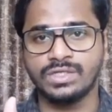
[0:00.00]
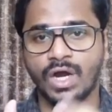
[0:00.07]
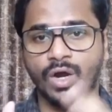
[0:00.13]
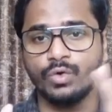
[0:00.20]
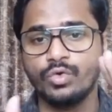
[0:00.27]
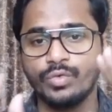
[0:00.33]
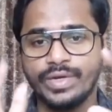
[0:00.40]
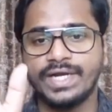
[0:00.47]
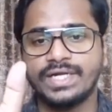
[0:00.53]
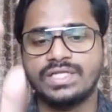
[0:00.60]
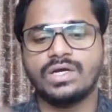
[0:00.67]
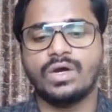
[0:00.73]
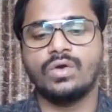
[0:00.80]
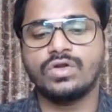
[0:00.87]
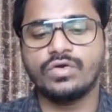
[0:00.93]
How do we get
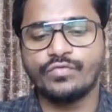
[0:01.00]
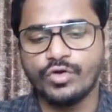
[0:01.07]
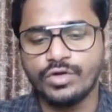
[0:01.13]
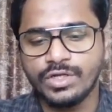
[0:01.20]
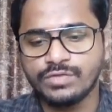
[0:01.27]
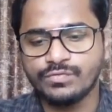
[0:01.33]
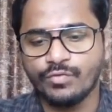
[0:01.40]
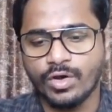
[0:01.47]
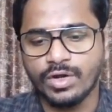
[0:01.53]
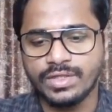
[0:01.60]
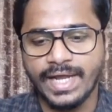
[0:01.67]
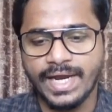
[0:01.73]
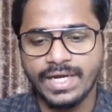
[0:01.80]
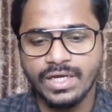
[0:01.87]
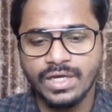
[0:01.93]
the count of orders? For
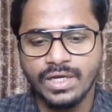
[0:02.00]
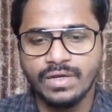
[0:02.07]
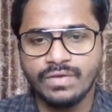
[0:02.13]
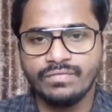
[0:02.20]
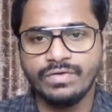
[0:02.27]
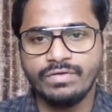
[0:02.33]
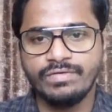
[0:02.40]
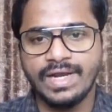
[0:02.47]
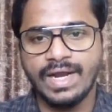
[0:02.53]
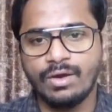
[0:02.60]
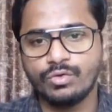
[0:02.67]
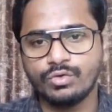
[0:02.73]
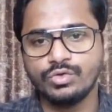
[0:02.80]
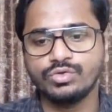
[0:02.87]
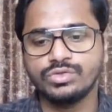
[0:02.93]
that we will
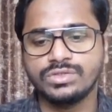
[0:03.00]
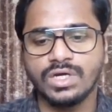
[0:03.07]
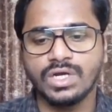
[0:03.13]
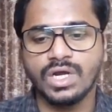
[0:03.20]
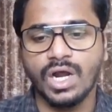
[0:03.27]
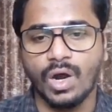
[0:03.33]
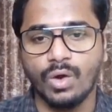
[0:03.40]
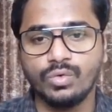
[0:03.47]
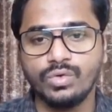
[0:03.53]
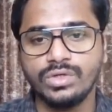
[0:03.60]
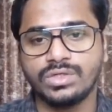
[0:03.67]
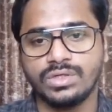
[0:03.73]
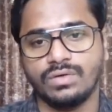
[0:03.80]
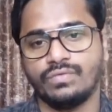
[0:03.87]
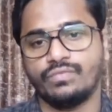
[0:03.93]
have to use the
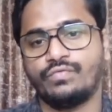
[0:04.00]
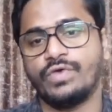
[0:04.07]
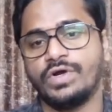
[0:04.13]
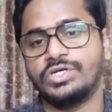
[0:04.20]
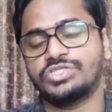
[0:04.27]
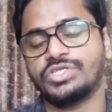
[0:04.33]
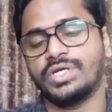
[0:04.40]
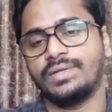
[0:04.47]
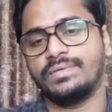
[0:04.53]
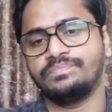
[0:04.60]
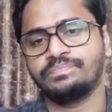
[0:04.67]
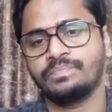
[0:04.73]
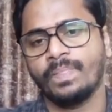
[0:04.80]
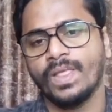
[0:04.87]
count function.